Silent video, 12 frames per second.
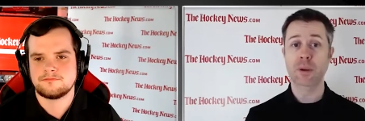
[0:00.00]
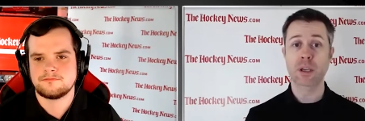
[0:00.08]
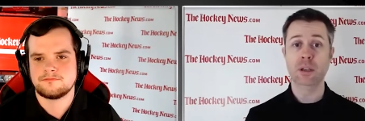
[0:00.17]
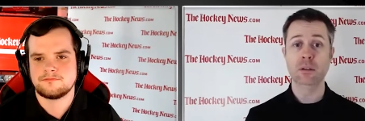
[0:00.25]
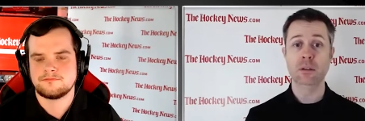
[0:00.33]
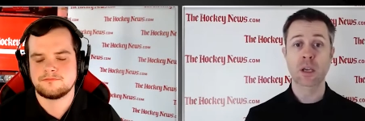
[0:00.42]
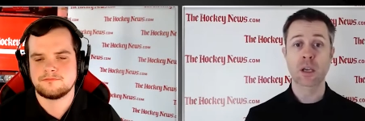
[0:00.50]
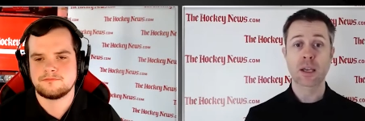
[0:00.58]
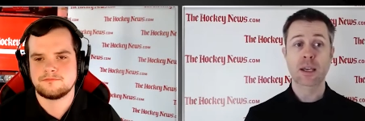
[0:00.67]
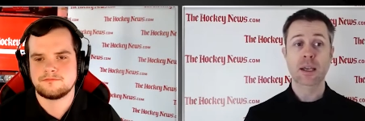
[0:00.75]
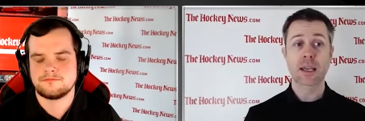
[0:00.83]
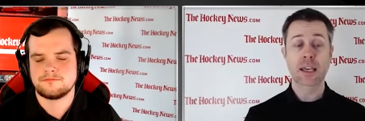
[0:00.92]
Speaker 1: been,
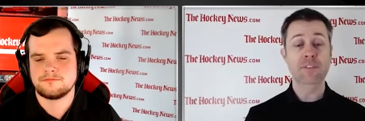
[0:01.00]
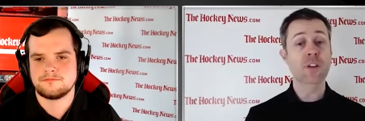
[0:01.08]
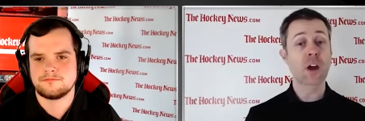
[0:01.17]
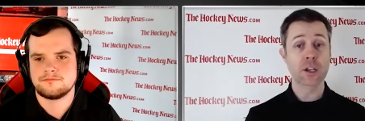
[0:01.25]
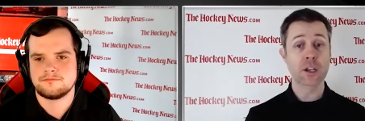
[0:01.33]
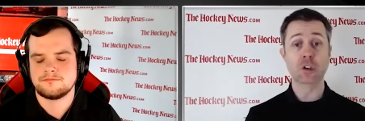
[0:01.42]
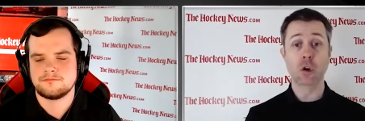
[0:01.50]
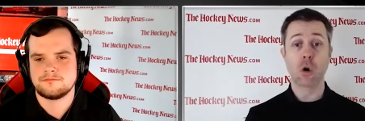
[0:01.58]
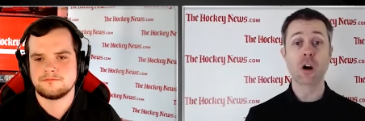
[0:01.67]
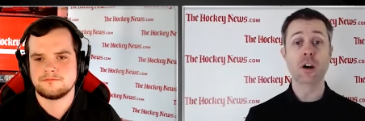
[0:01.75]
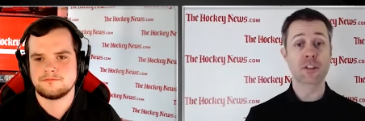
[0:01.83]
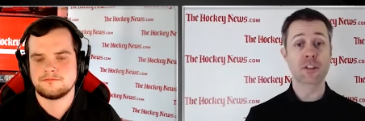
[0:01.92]
if not
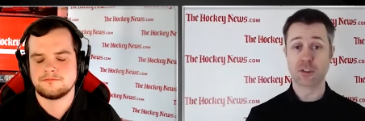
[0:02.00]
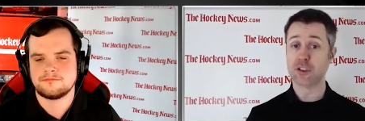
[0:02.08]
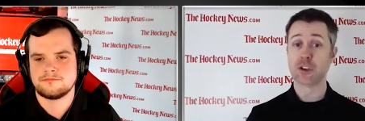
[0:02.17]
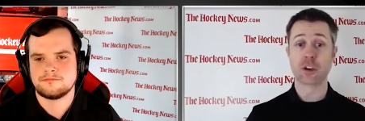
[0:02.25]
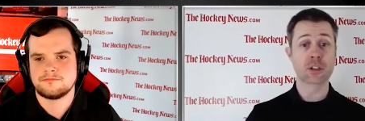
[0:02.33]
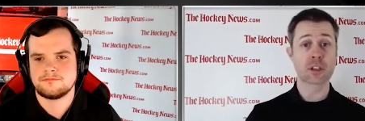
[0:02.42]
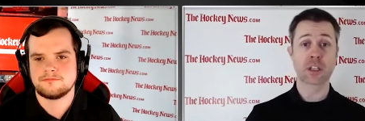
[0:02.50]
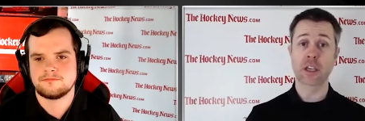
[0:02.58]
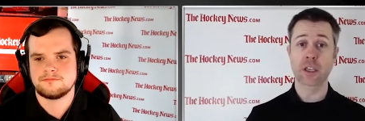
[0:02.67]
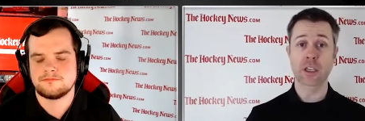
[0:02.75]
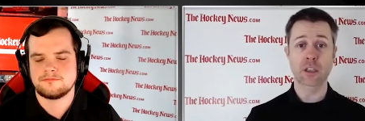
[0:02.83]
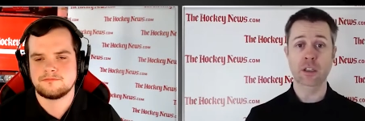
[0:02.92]
ignored, then
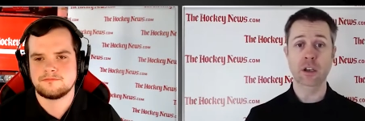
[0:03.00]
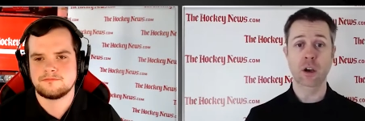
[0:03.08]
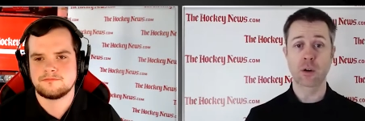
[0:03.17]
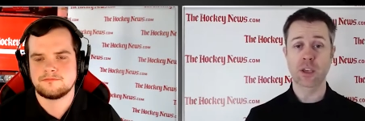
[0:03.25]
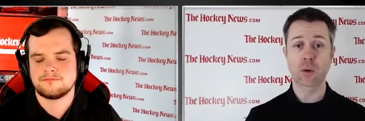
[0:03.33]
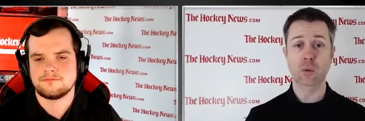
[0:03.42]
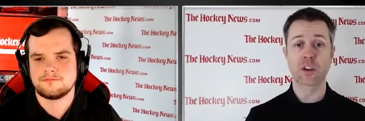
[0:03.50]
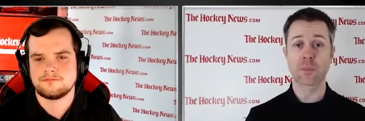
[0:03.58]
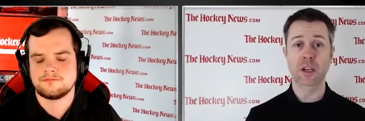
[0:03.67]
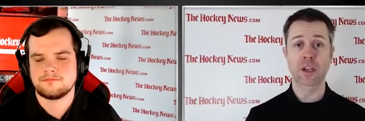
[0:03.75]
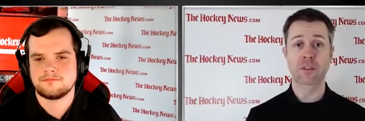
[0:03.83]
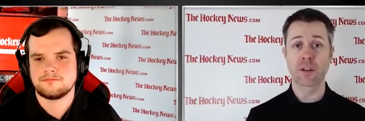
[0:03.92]
certainly, you know, he would have
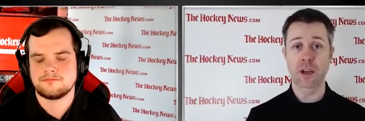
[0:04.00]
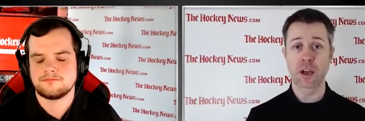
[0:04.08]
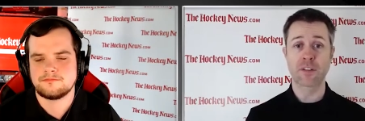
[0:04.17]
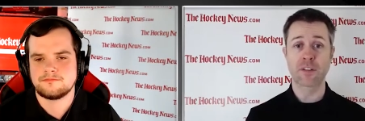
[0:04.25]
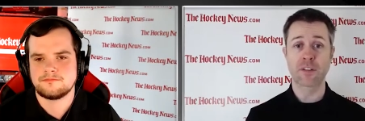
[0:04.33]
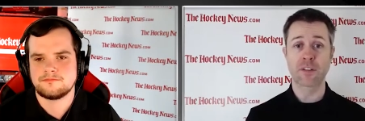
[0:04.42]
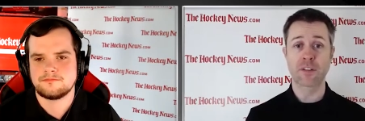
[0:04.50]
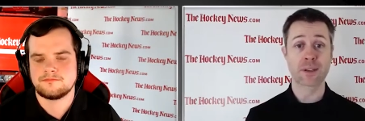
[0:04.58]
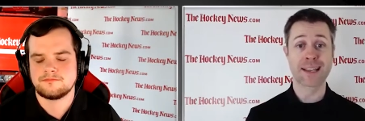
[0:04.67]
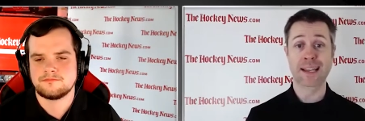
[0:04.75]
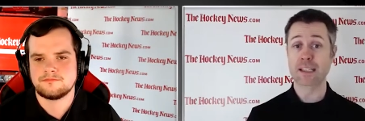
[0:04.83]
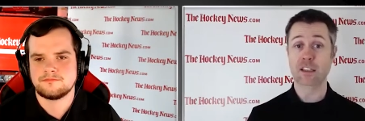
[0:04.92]
been available
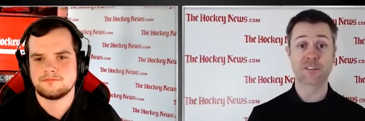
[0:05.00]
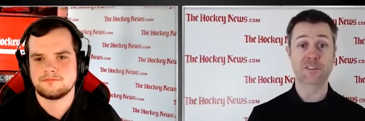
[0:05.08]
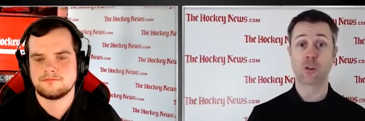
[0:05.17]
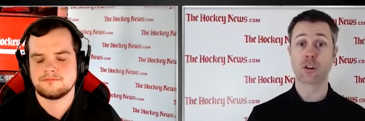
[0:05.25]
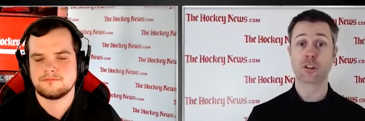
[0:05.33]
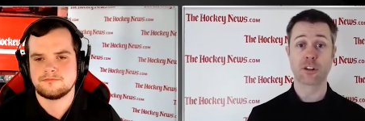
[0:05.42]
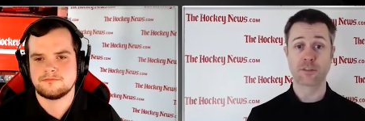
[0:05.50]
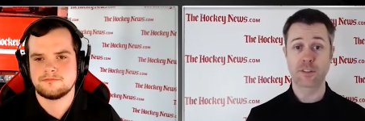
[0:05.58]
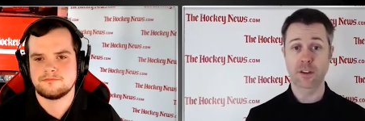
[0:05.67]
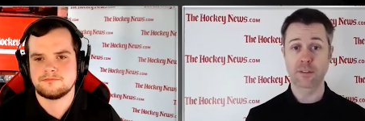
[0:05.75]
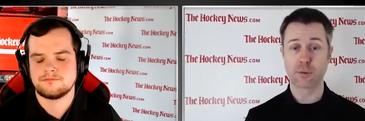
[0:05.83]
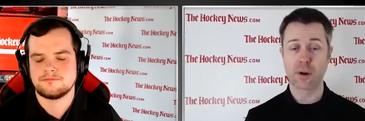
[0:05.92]
in like the 4th or
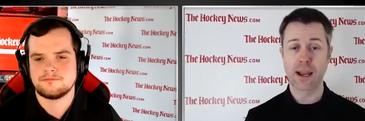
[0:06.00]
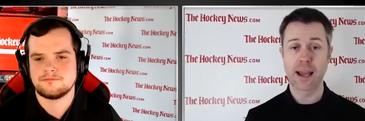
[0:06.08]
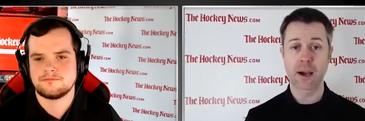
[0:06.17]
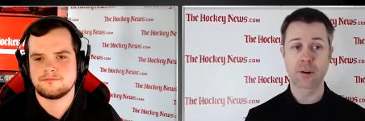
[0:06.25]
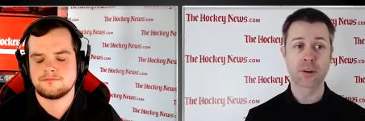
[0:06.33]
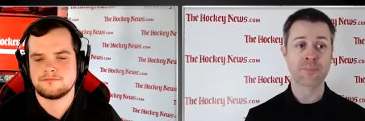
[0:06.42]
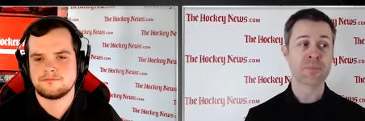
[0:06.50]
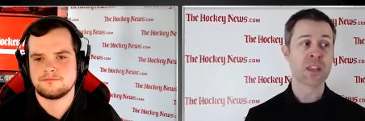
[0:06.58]
5th round.